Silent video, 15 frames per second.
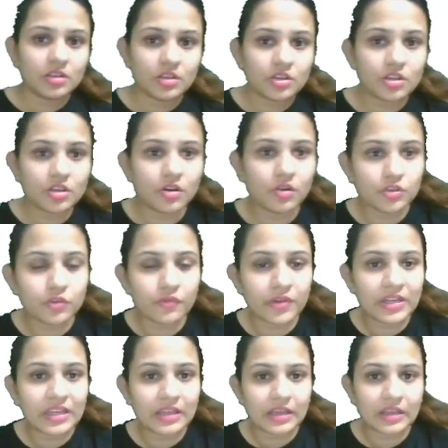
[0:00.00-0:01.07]
You would.
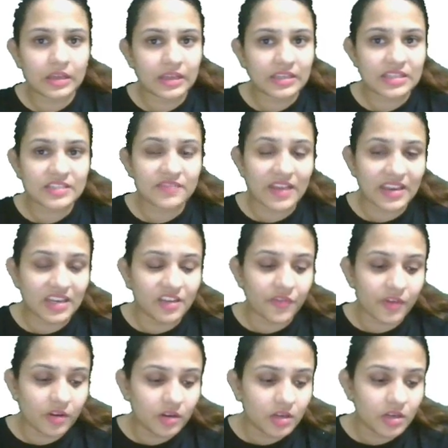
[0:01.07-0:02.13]
It is very
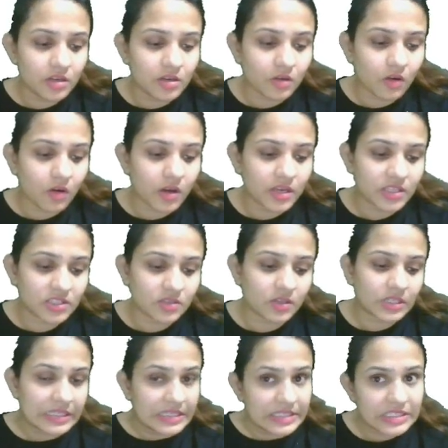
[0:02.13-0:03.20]
difficult, or it's not
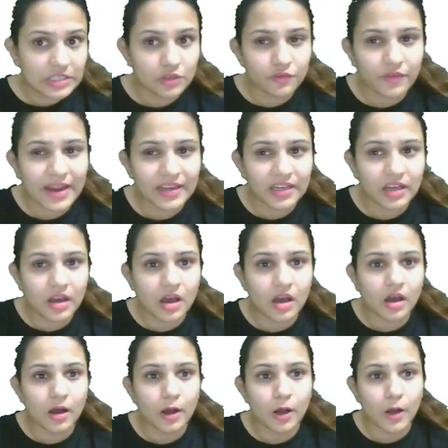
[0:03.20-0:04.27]
easy to find a
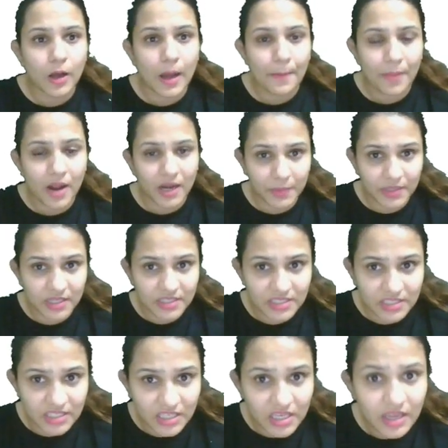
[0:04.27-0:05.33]
apartment in the
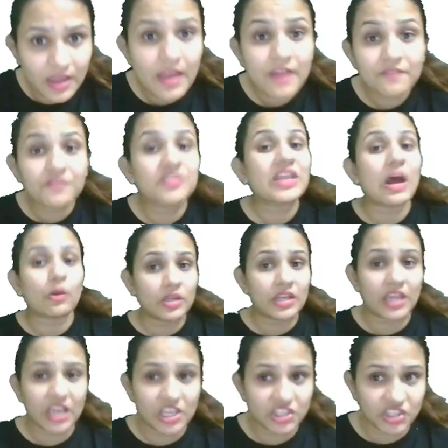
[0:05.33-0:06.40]
city without an
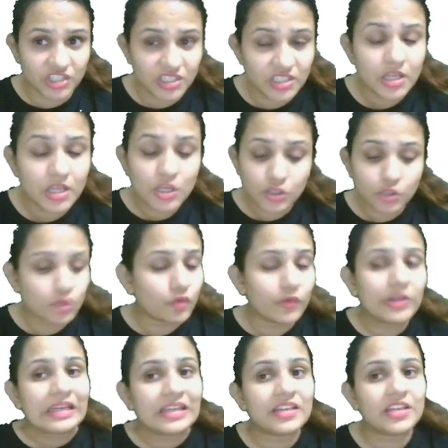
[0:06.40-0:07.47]
agent. So you would
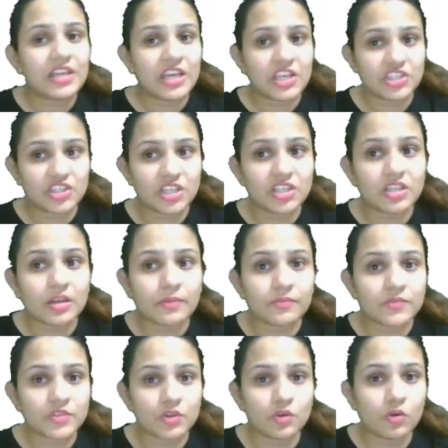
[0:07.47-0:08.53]
need an agent.
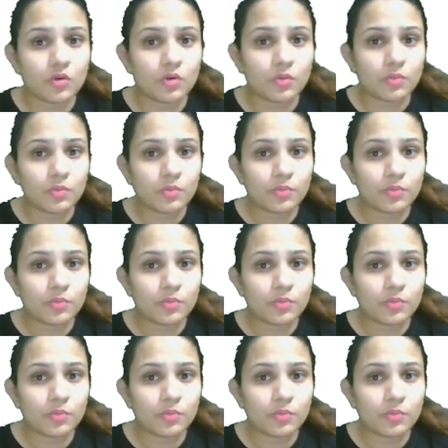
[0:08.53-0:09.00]
So